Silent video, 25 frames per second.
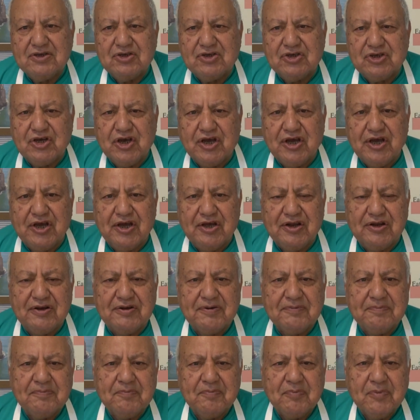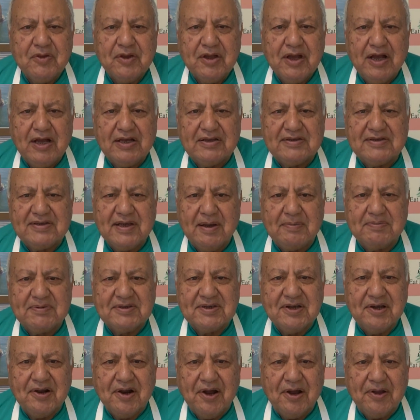share, and
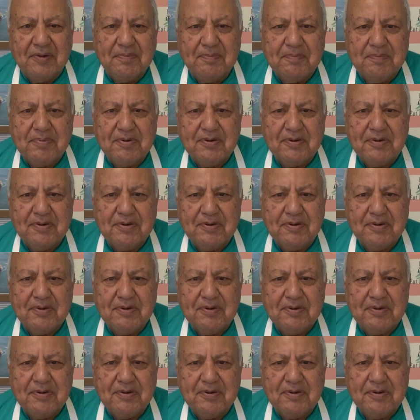subscribe.